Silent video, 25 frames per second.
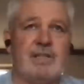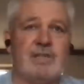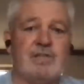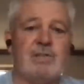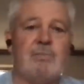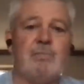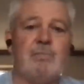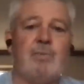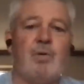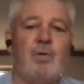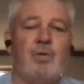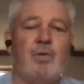
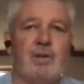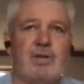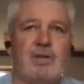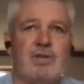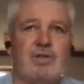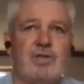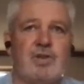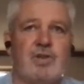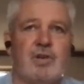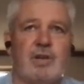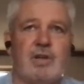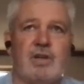important to
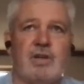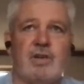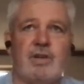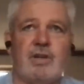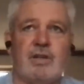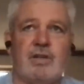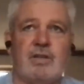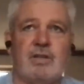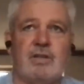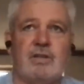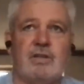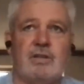try and cre-
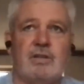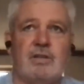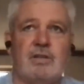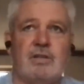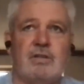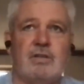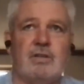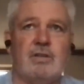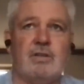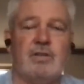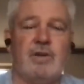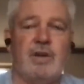
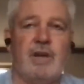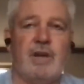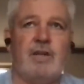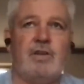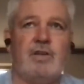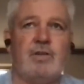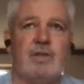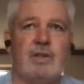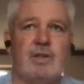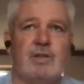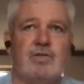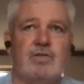create
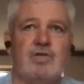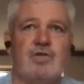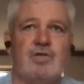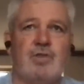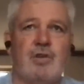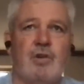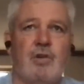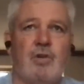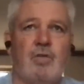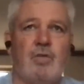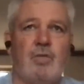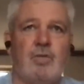or
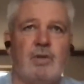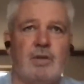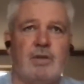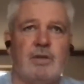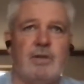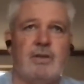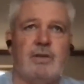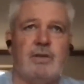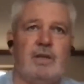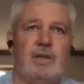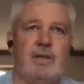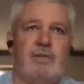control
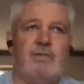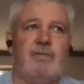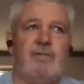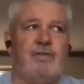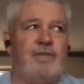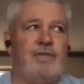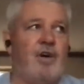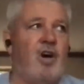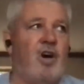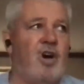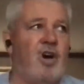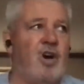the
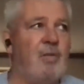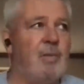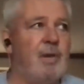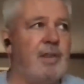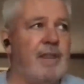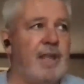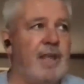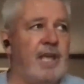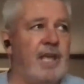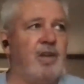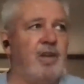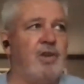environment
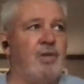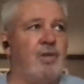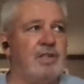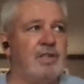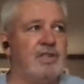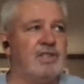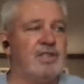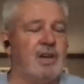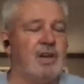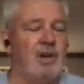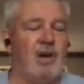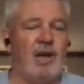that you're in.
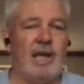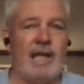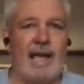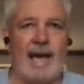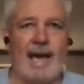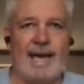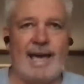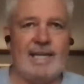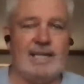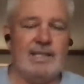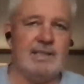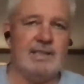So I
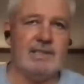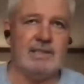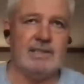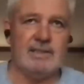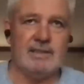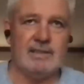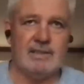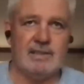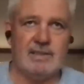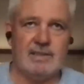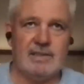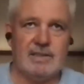hate
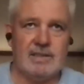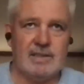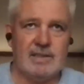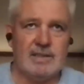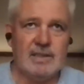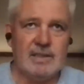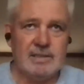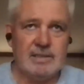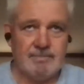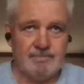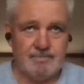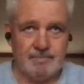
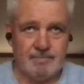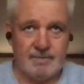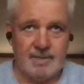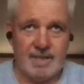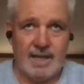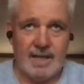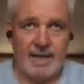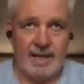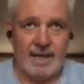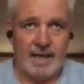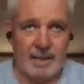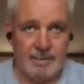
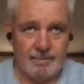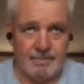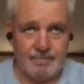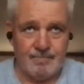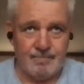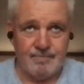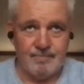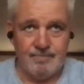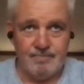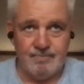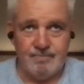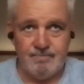um,
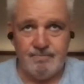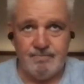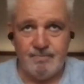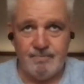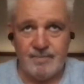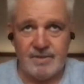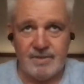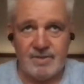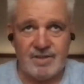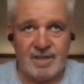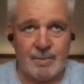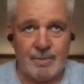
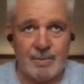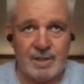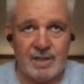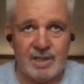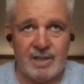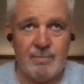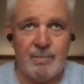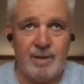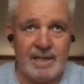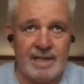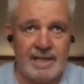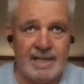someone in
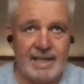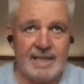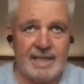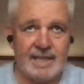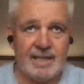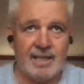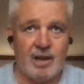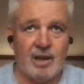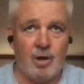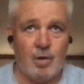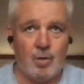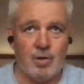the media
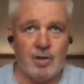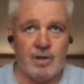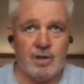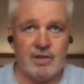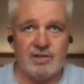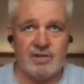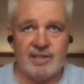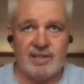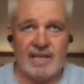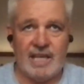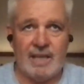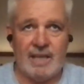getting hold of the
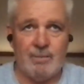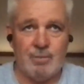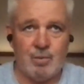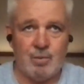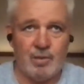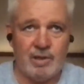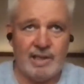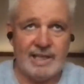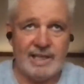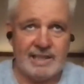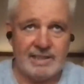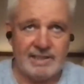team
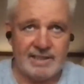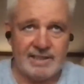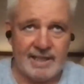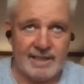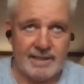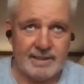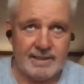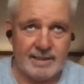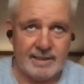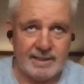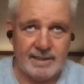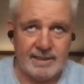or leaks
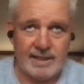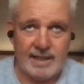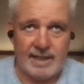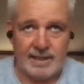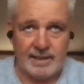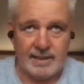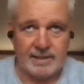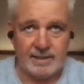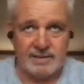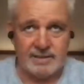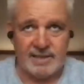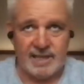out
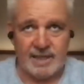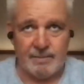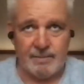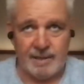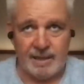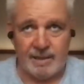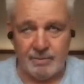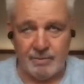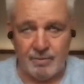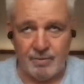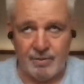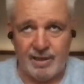out the team.
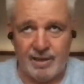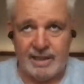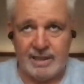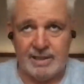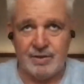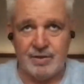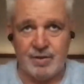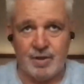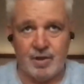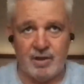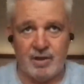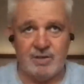That really
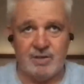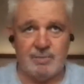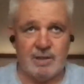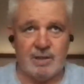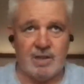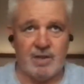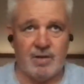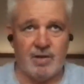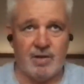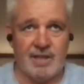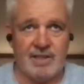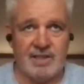drives me
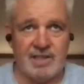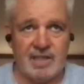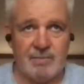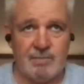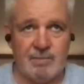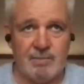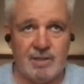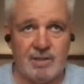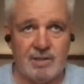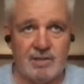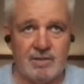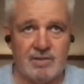crazy,
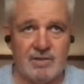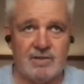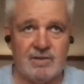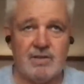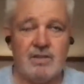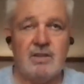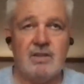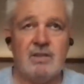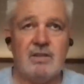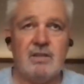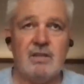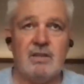because,
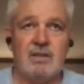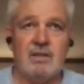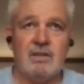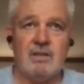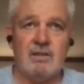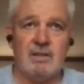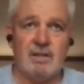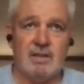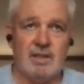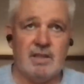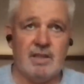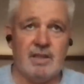
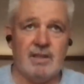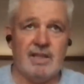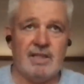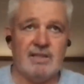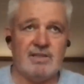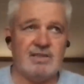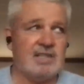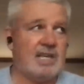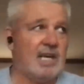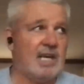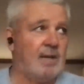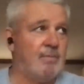you know,
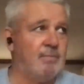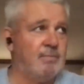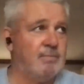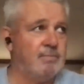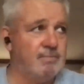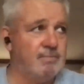that's come